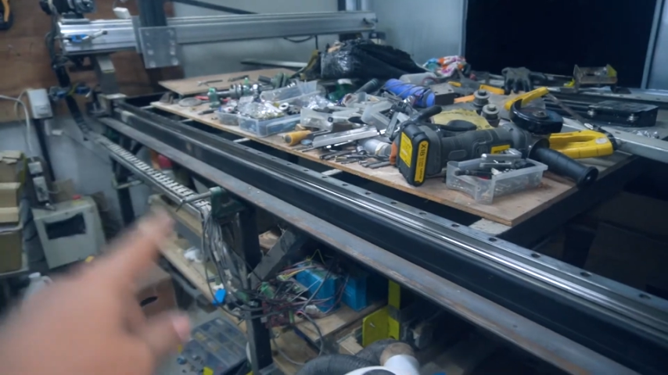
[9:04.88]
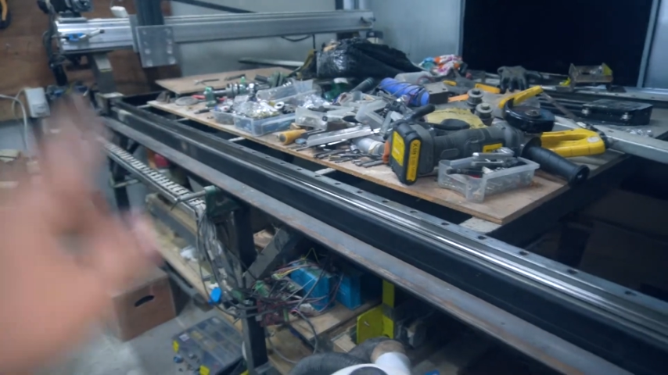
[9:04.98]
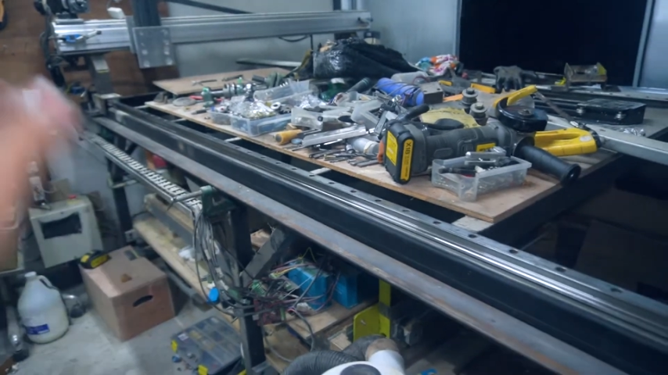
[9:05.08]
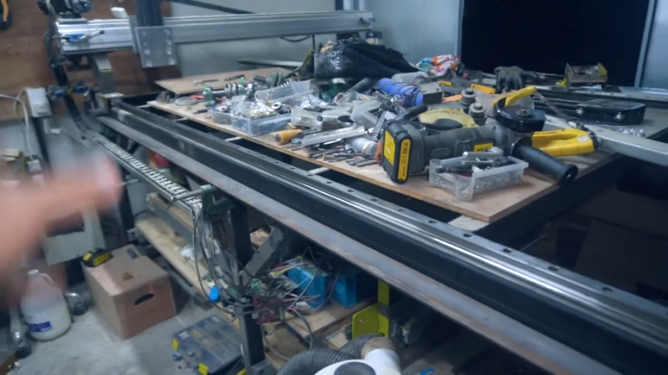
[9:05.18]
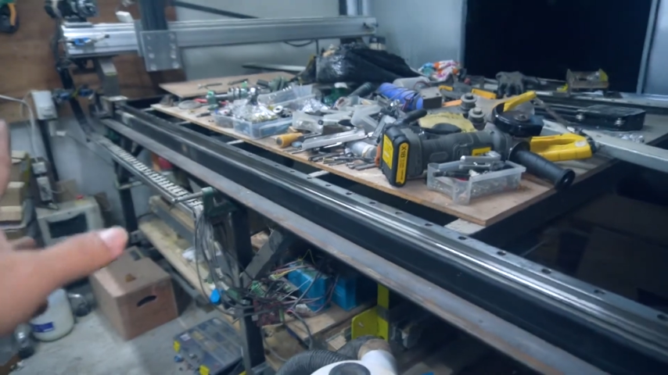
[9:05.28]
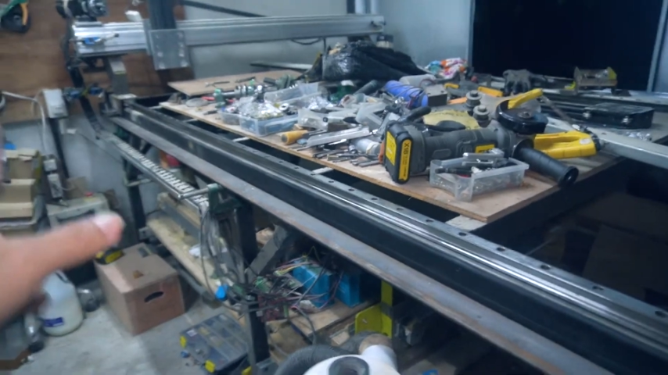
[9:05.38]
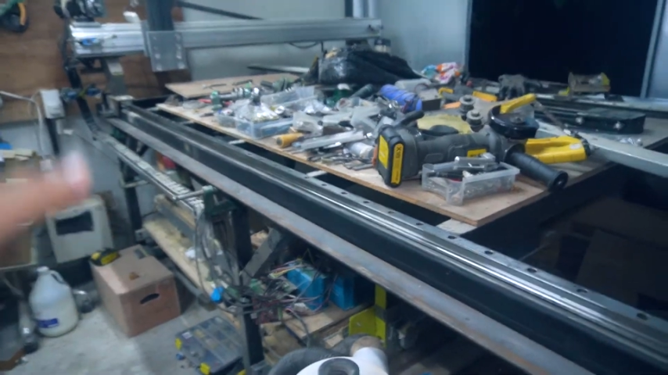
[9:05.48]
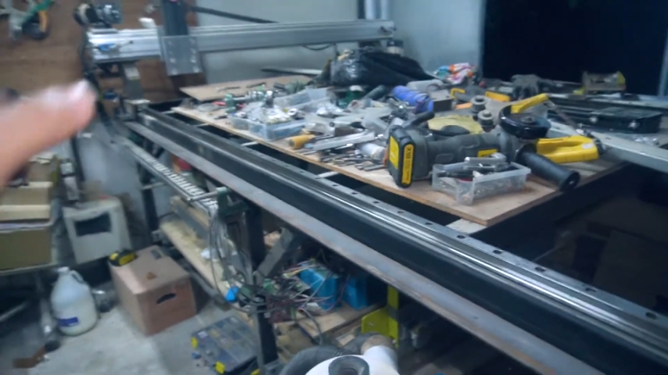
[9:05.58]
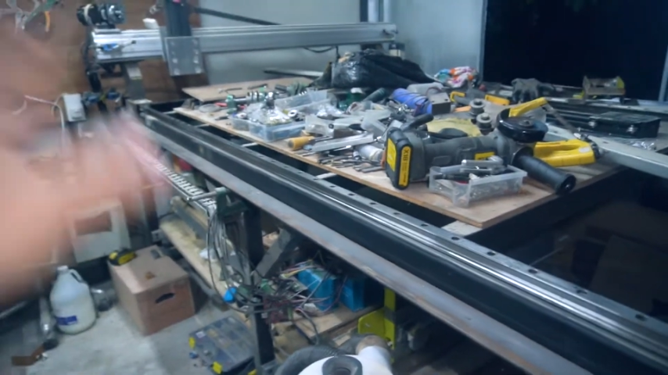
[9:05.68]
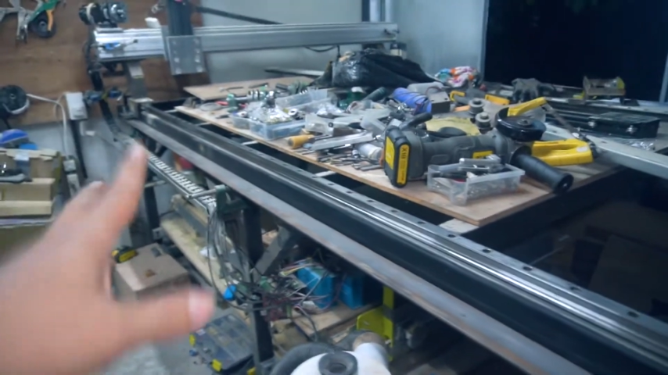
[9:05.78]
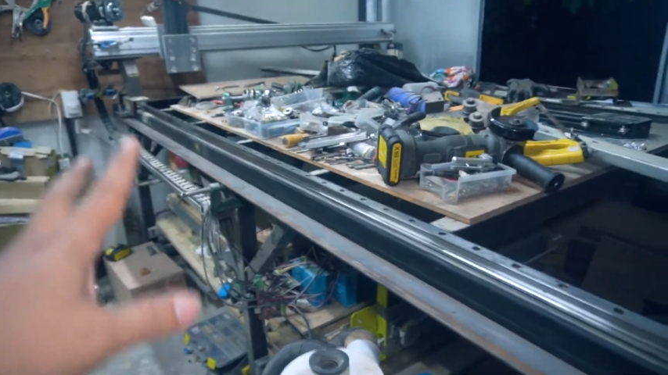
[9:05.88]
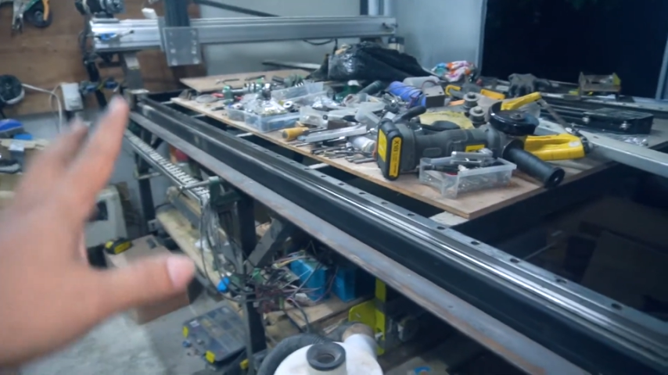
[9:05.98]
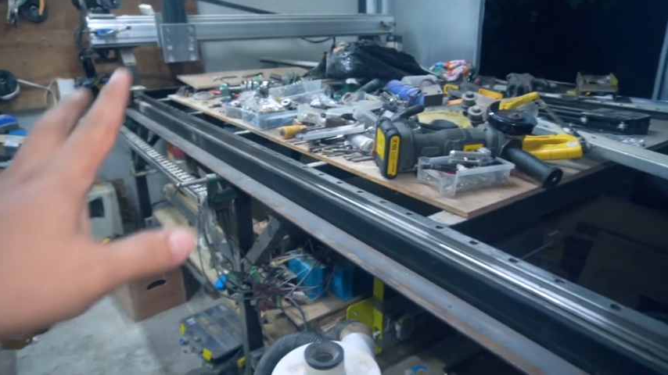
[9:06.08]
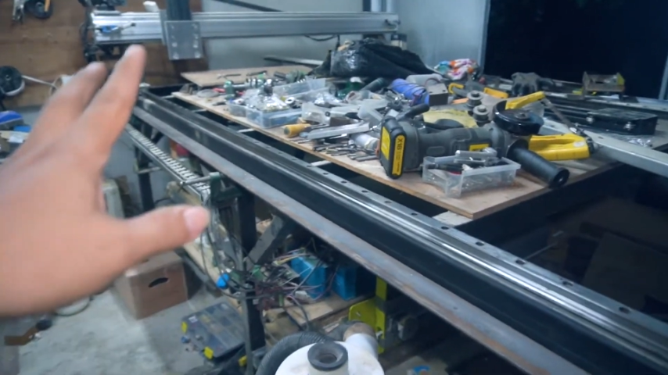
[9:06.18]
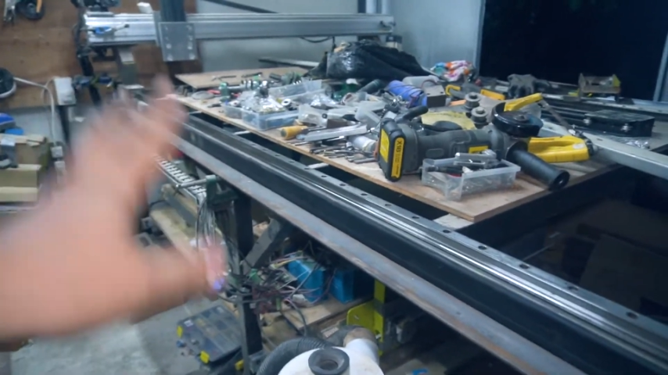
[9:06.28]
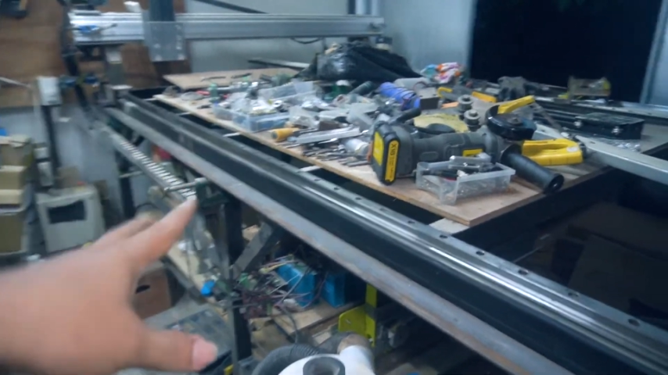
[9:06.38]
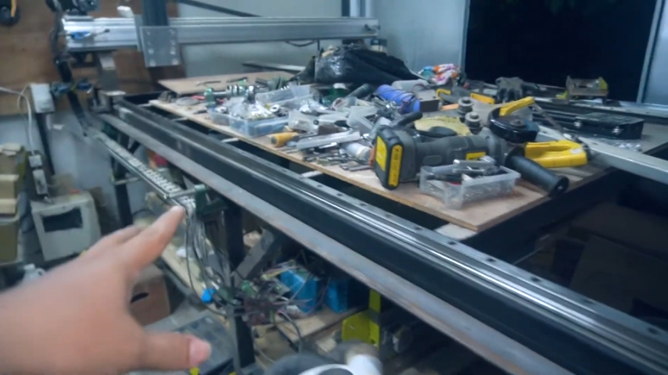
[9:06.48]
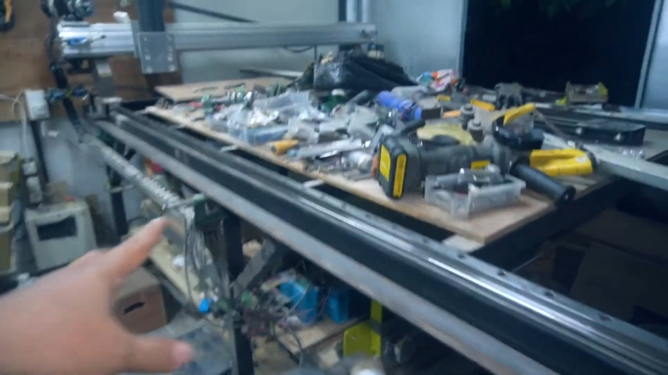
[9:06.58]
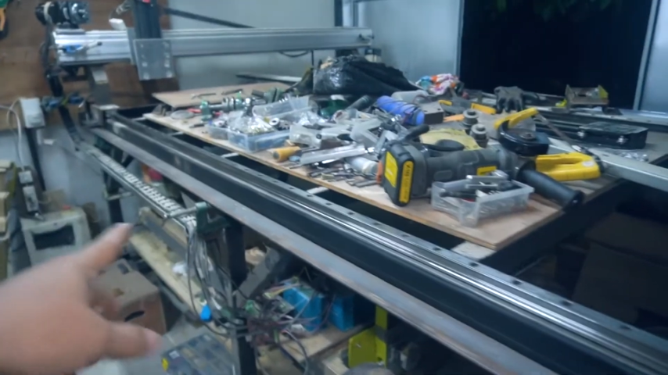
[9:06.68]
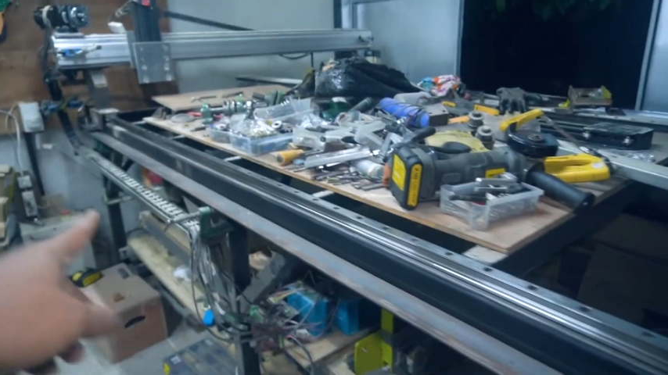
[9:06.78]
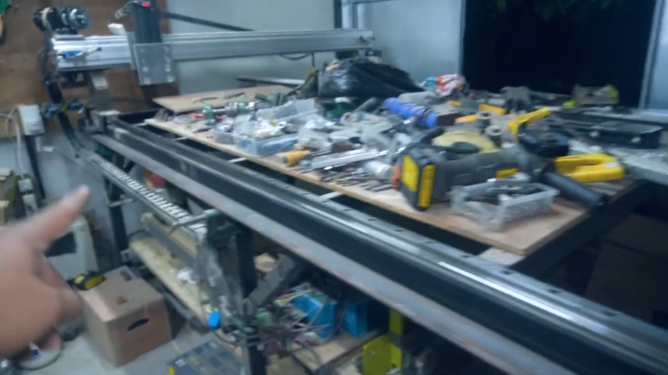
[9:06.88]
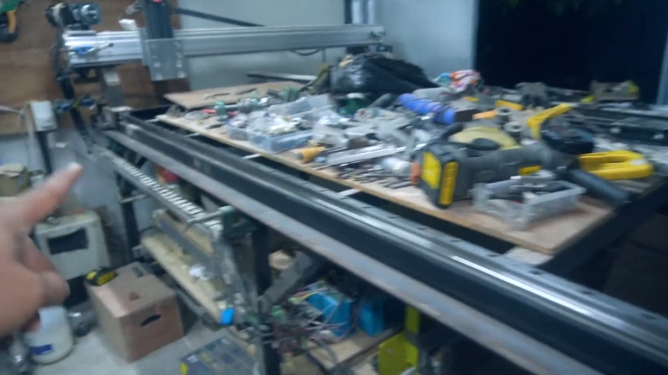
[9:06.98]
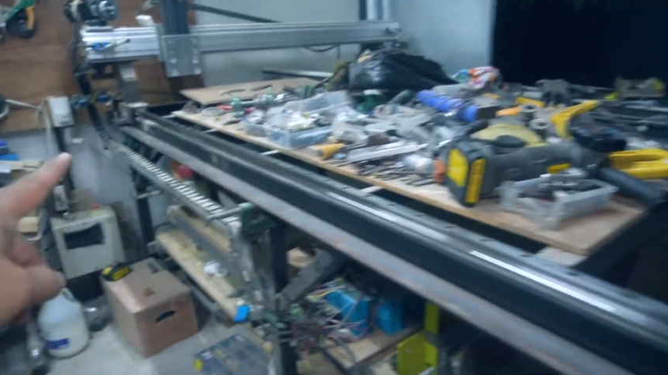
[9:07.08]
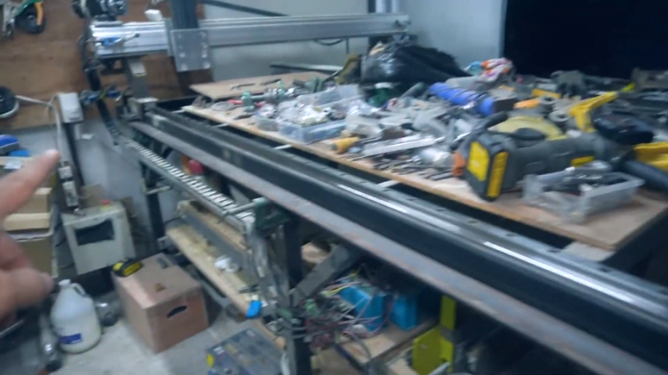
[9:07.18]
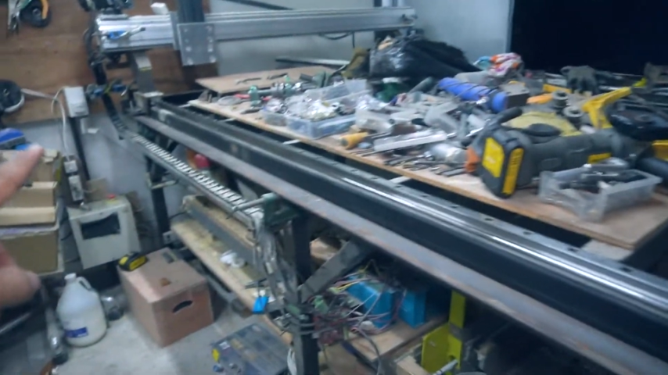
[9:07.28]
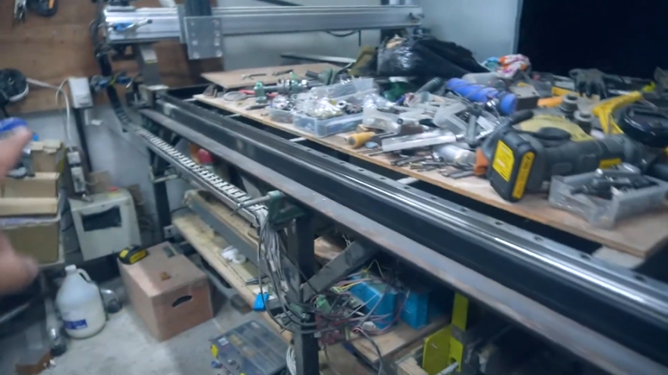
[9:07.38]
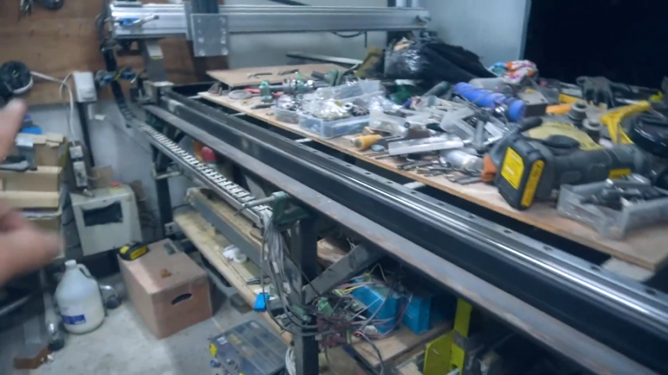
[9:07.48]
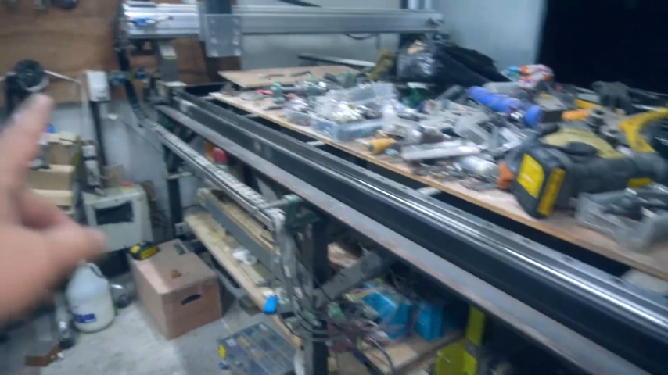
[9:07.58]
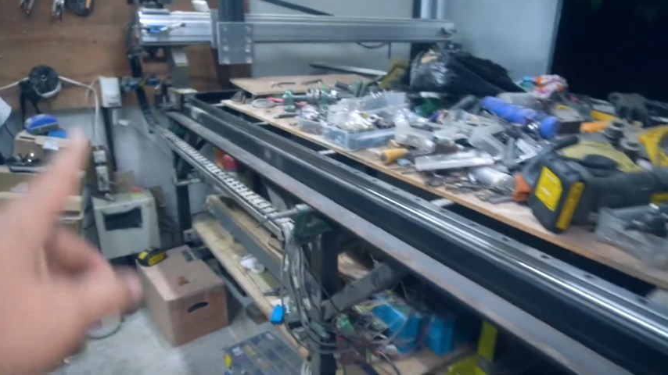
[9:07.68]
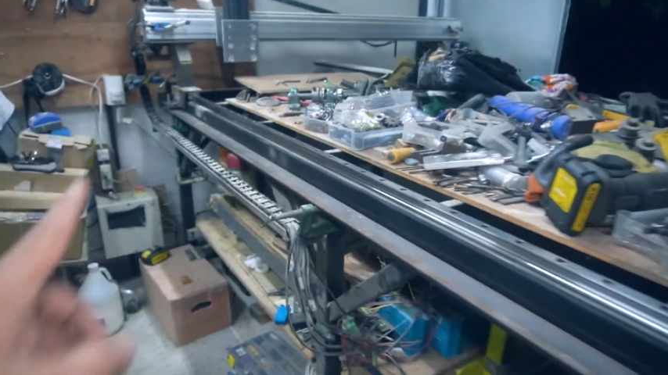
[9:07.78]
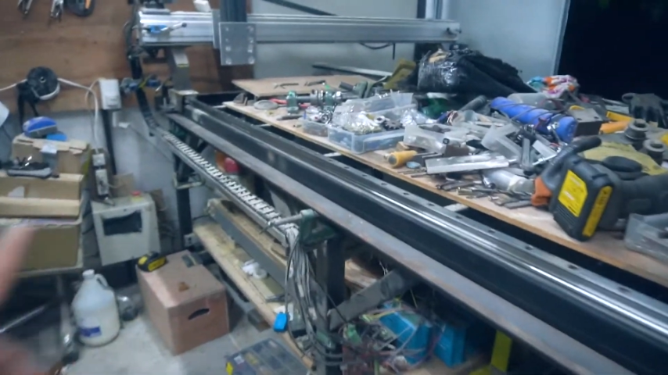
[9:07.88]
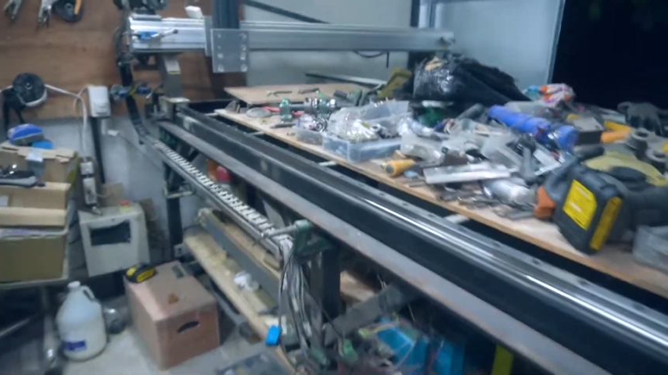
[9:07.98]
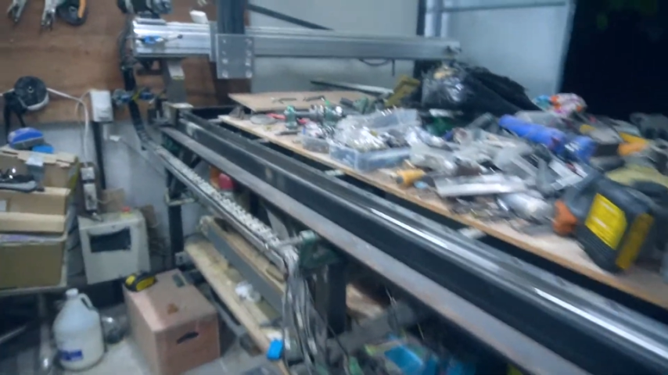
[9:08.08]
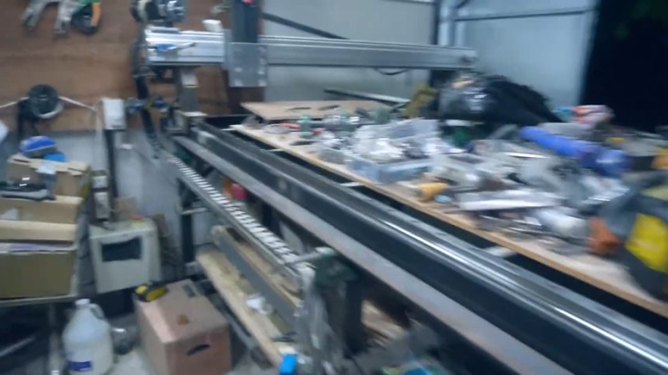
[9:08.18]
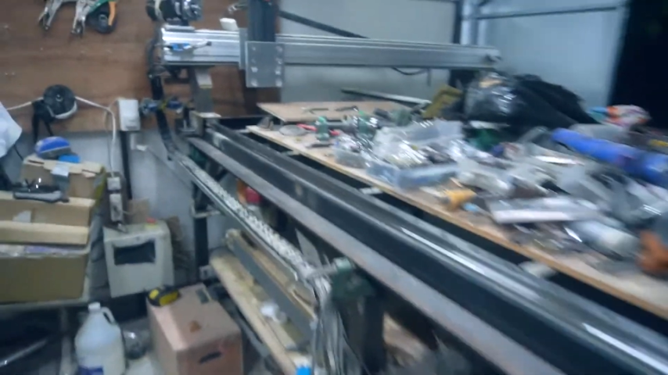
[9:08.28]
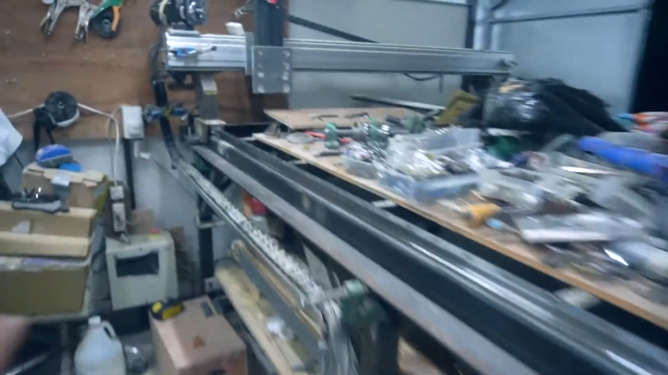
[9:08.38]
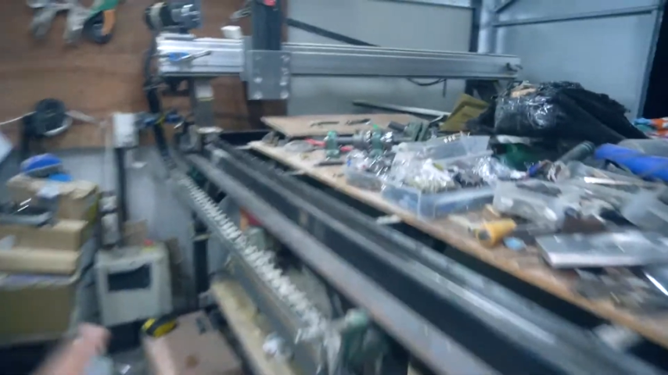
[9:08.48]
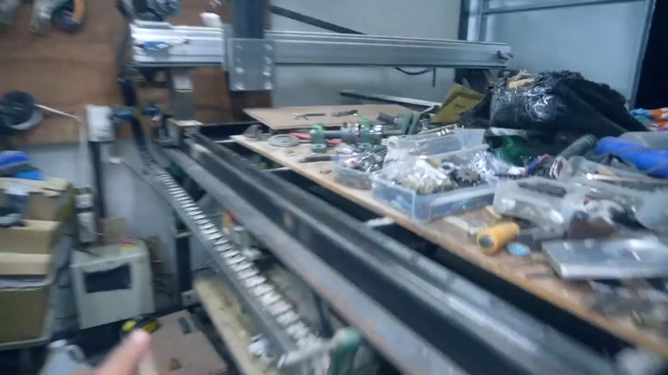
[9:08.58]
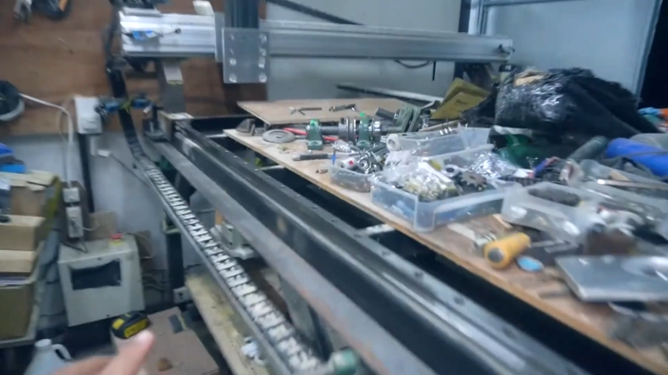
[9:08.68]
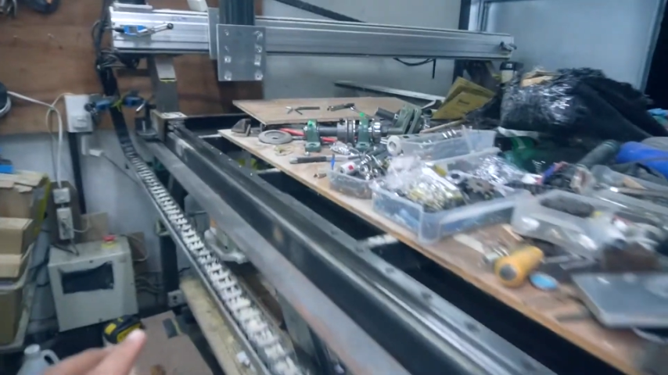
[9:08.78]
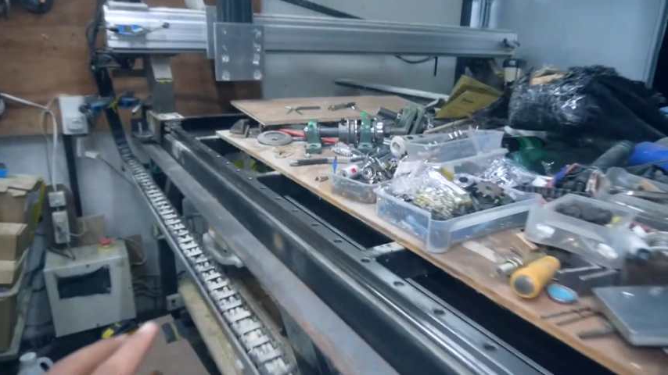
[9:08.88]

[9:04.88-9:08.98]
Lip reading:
Nobody's mouth can be seen.